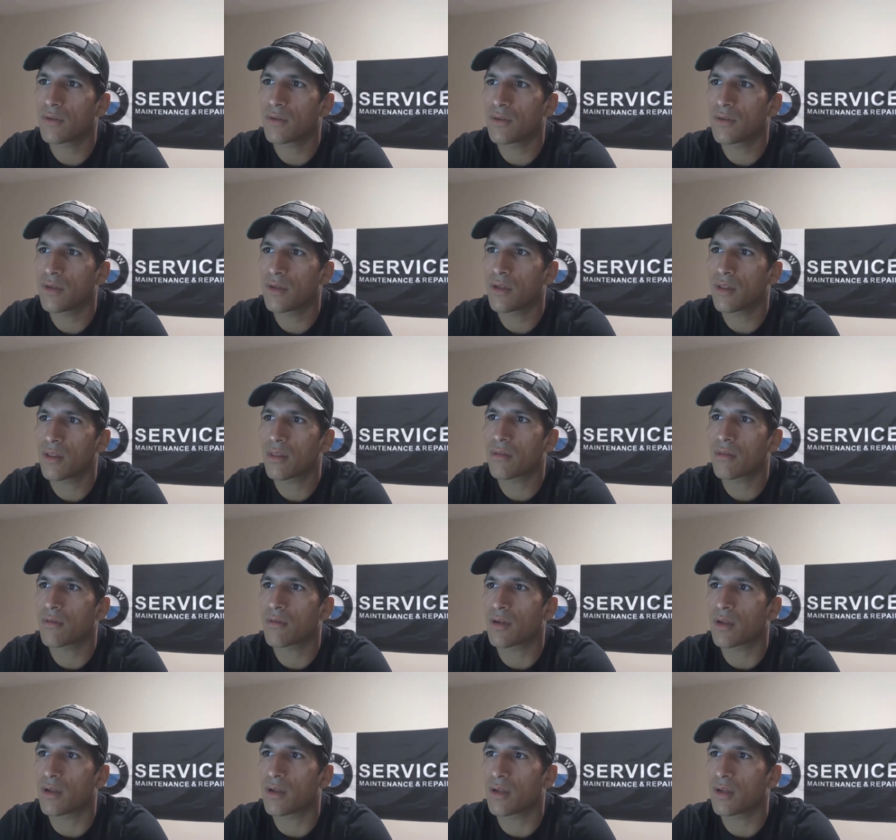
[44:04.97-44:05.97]

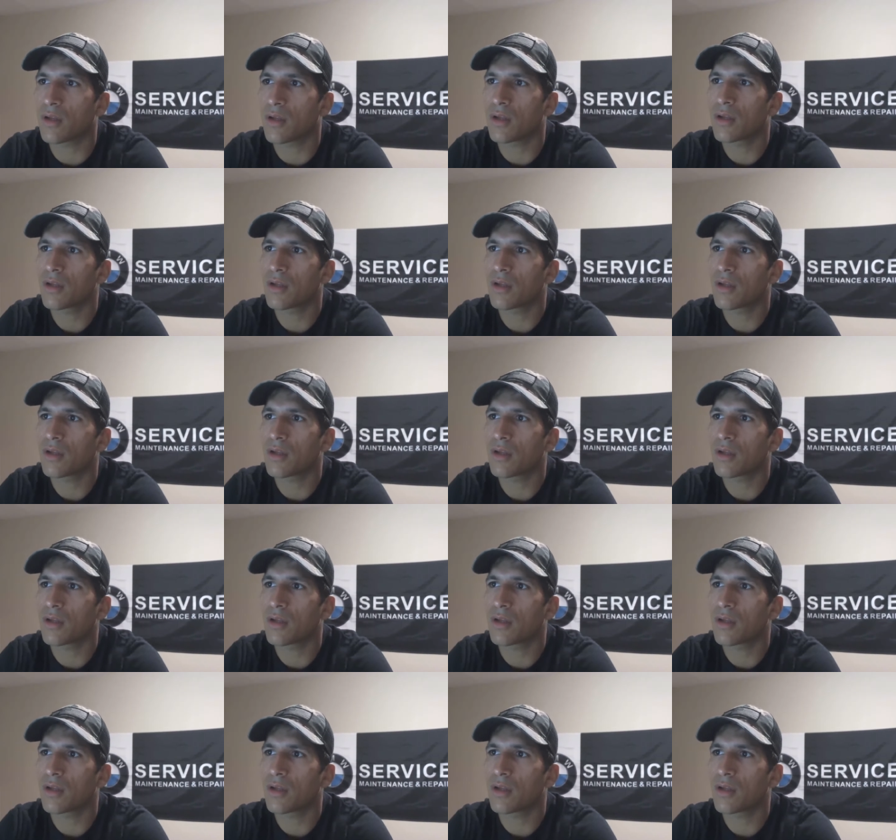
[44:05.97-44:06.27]
Z3